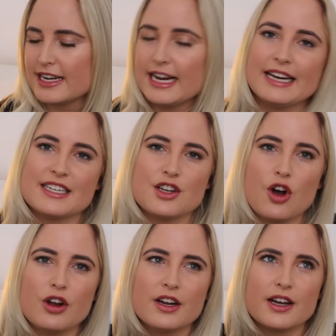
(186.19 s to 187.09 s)
It's
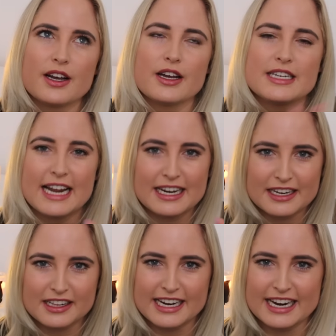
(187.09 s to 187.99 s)
not
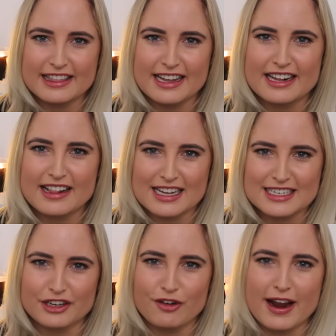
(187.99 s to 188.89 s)
technically in their
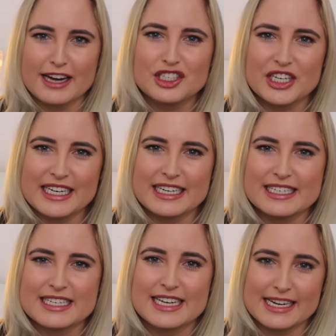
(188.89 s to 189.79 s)
classic range, it
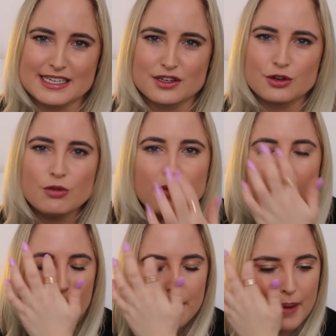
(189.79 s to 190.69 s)
is seasonal,
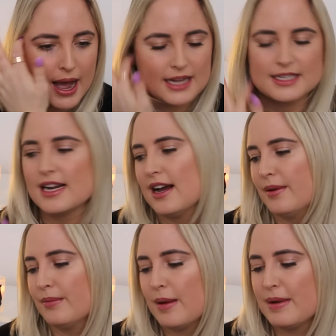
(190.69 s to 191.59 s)
but
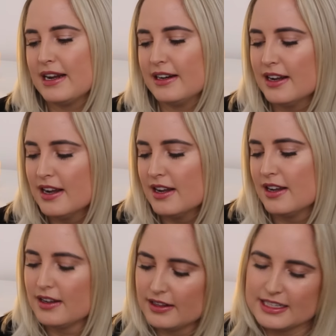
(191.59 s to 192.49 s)
I mean,
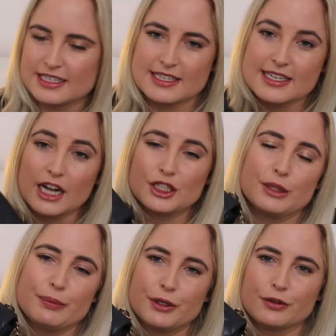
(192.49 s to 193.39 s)
this is such
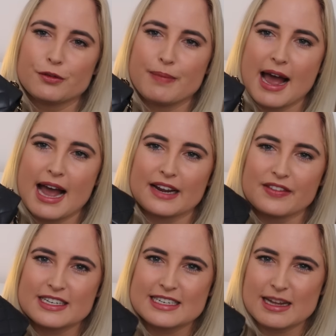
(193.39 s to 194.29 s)
a beautiful bag,
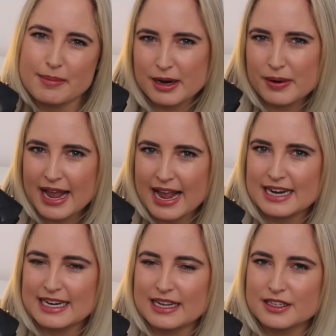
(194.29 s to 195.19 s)
and this is something I would
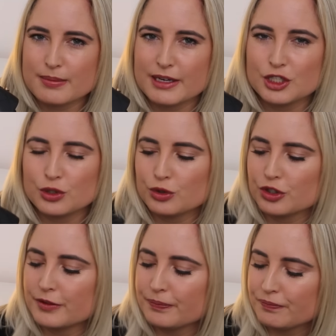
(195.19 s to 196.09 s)
hand down to my
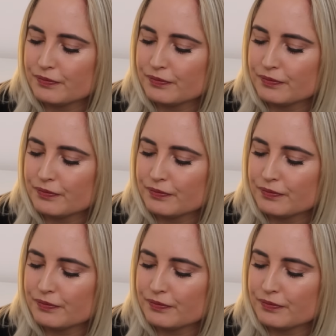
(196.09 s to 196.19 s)
children.